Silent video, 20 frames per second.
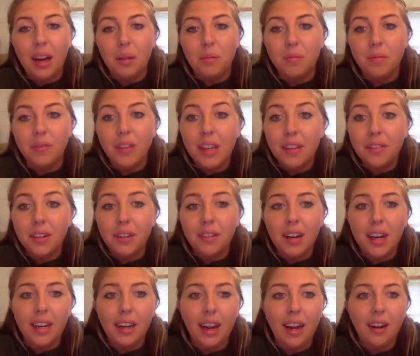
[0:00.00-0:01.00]
favorite
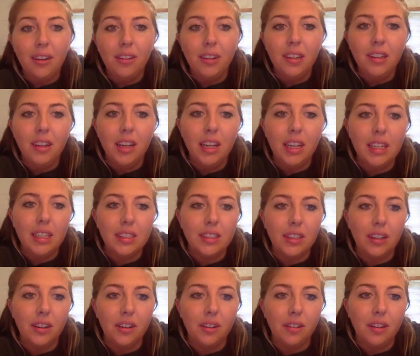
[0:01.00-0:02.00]
right now.
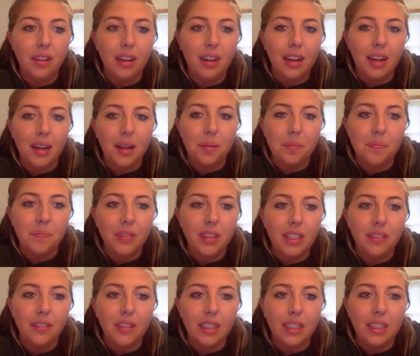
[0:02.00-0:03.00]
So
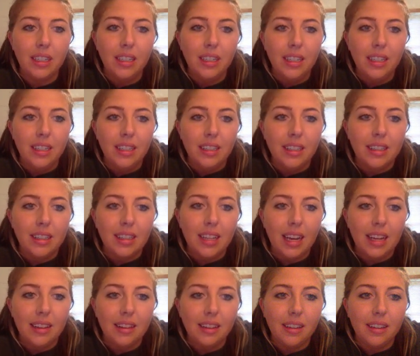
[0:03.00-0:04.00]
even
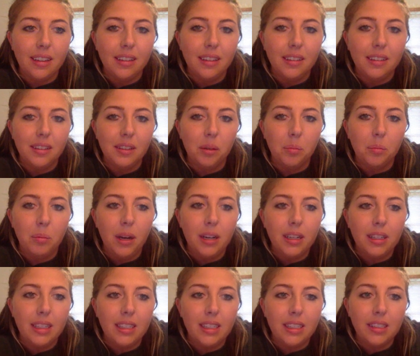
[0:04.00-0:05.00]
got the little
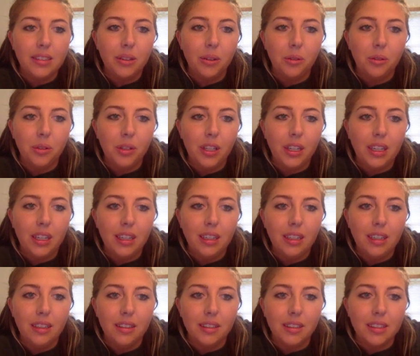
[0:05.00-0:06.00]
mug that he's holding.
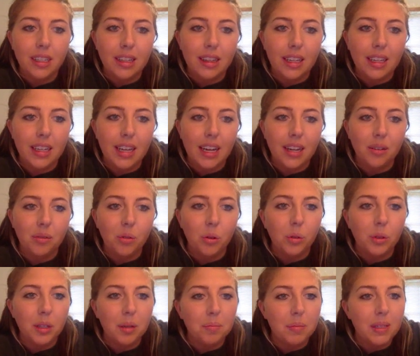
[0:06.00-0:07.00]
Looks like they kind of rolled
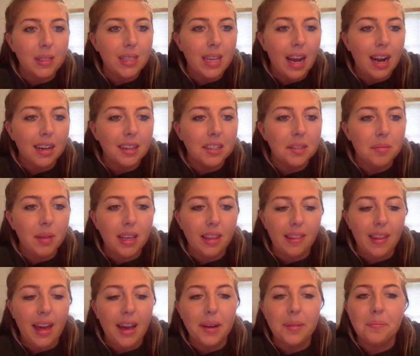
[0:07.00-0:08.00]
up a sock to make
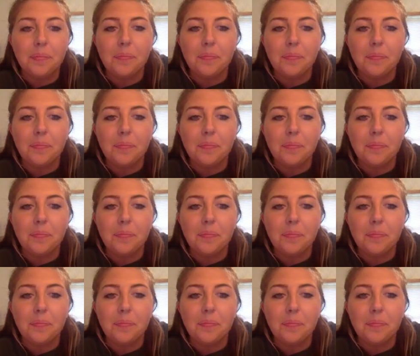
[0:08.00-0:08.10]
that.